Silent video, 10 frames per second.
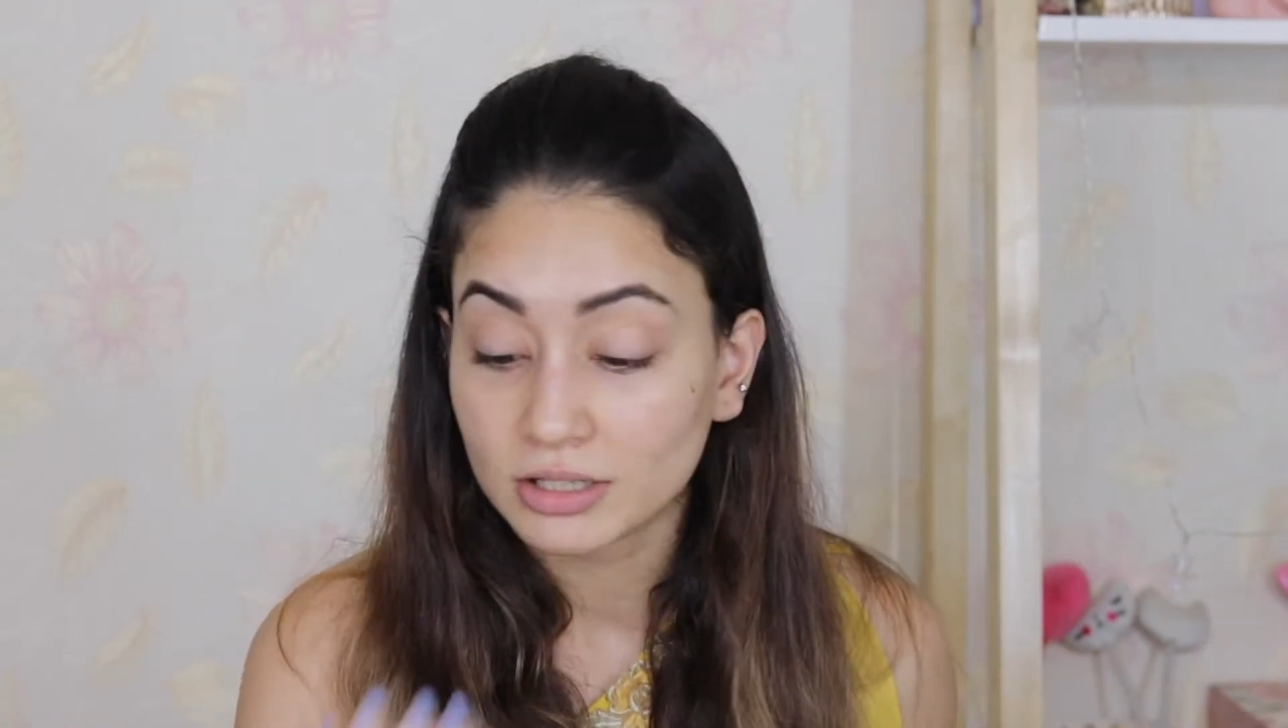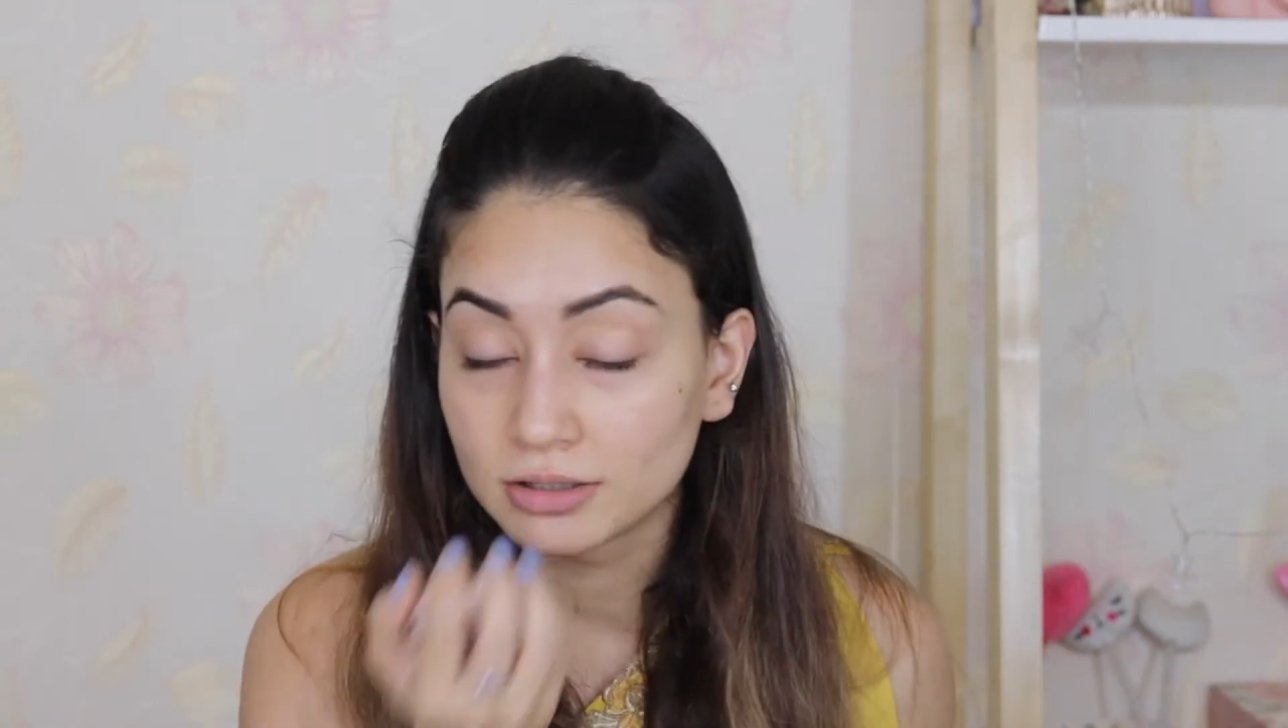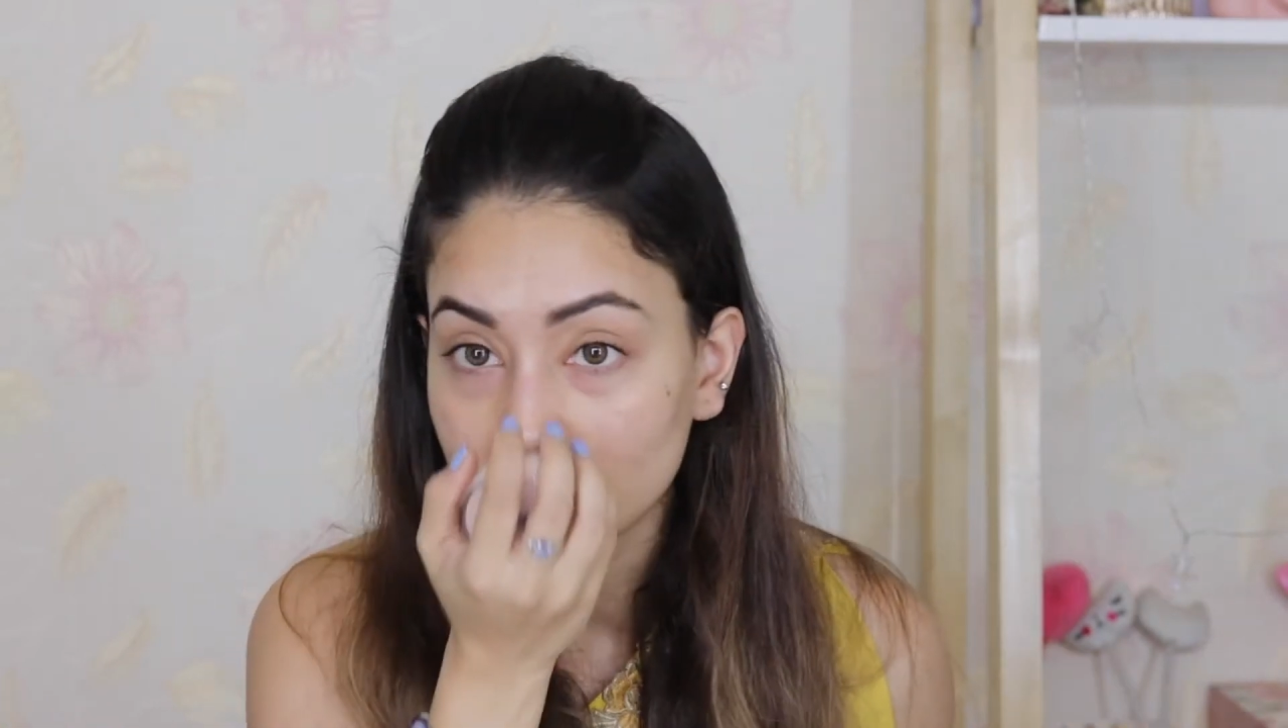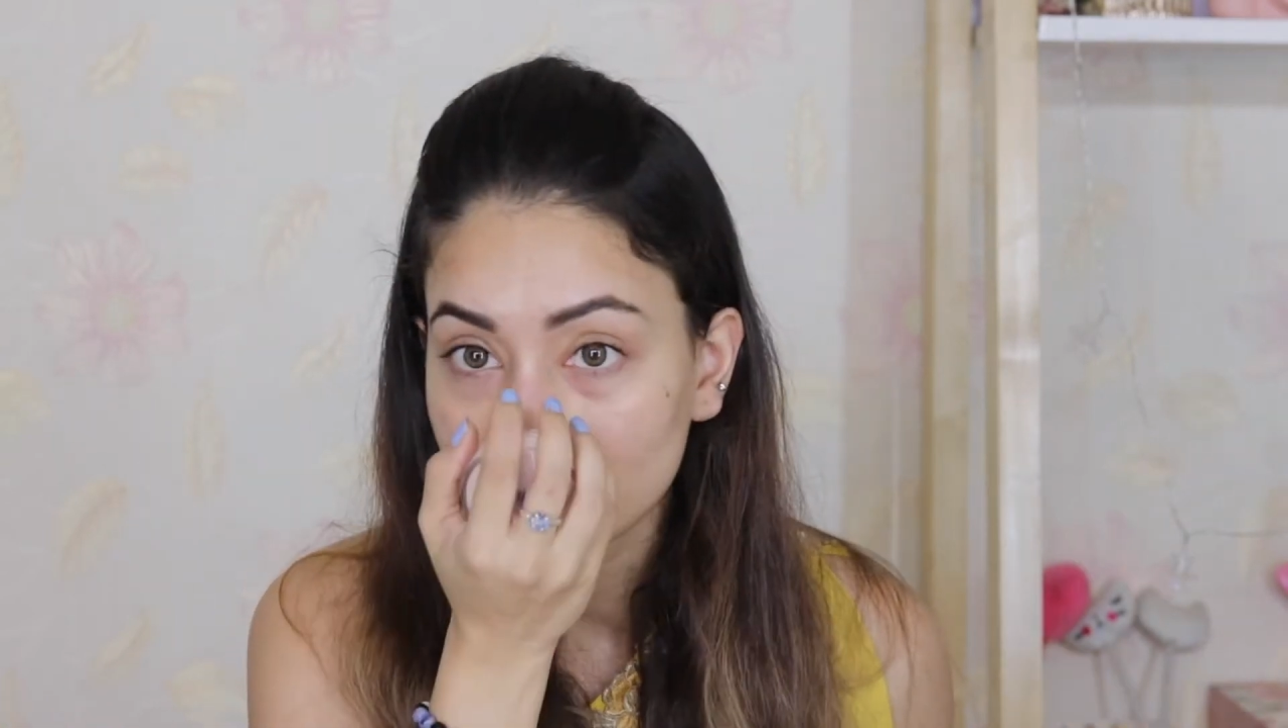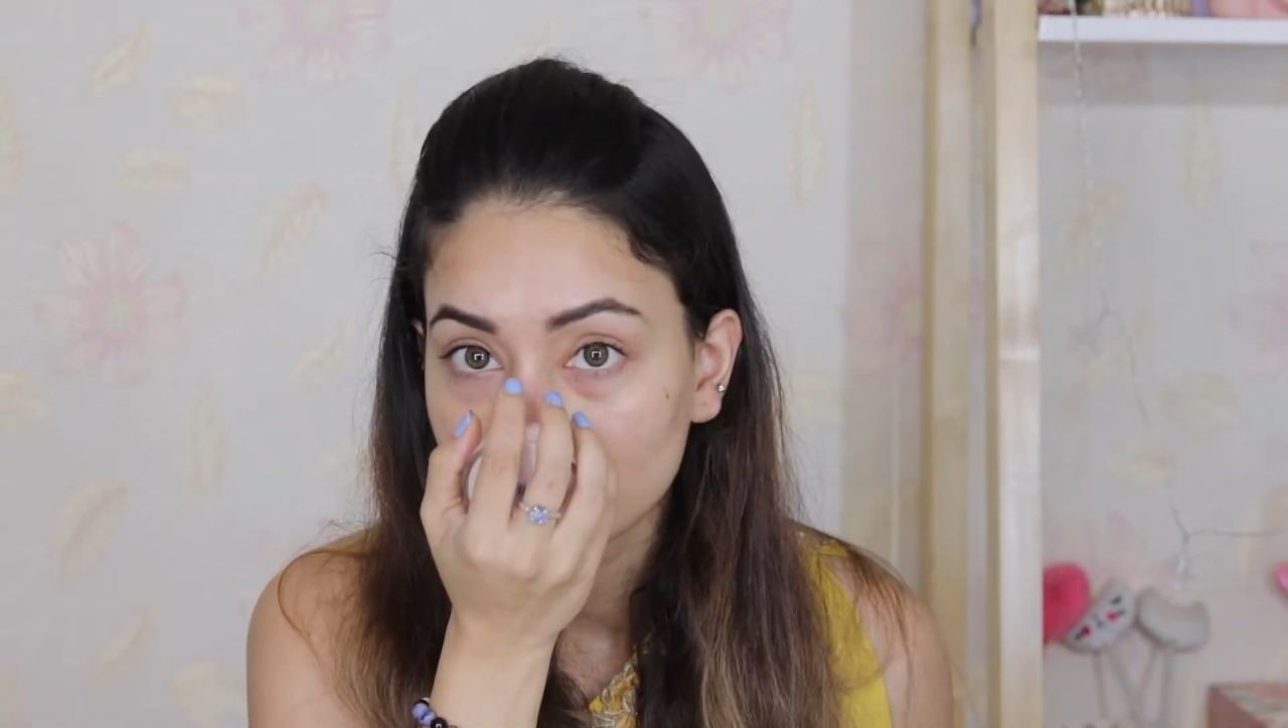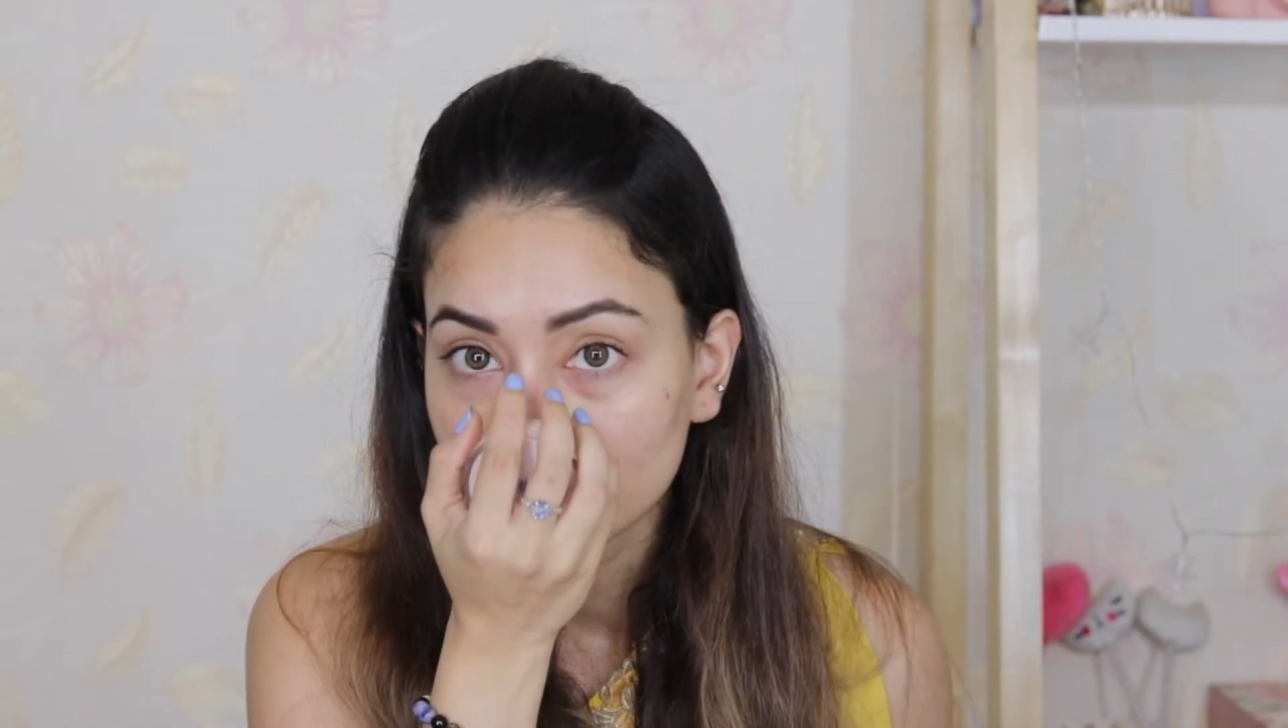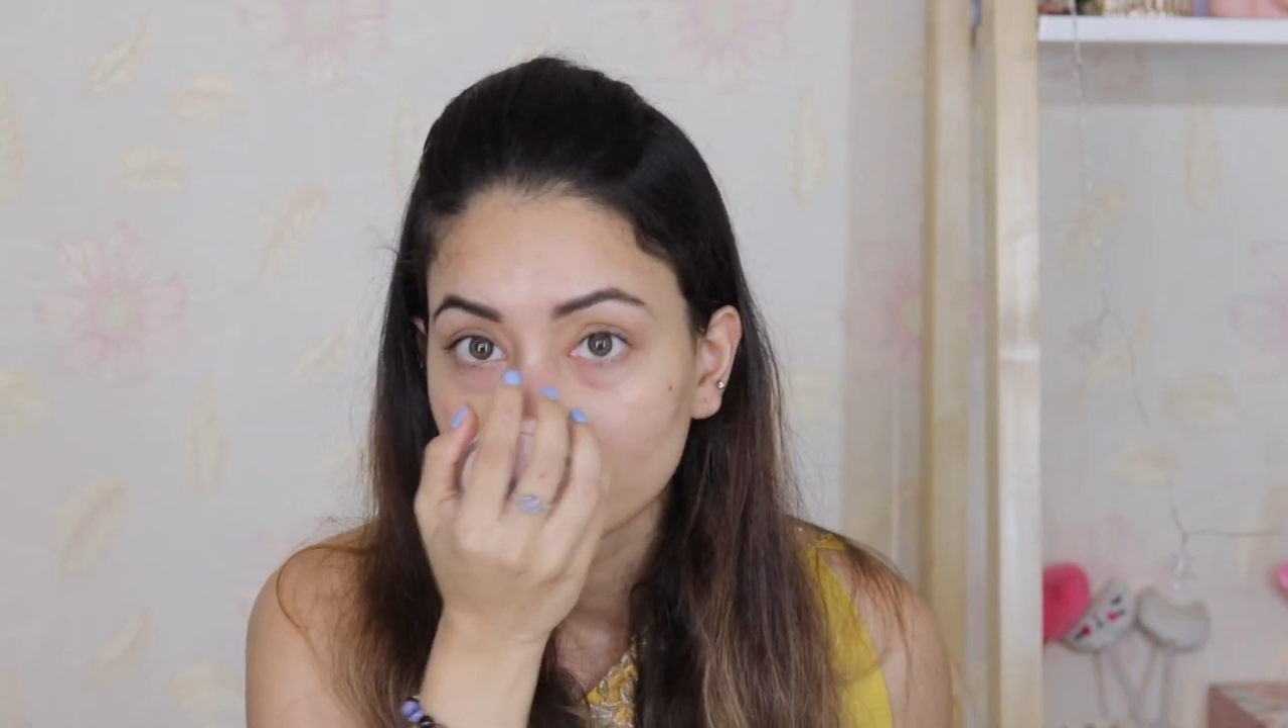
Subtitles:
and this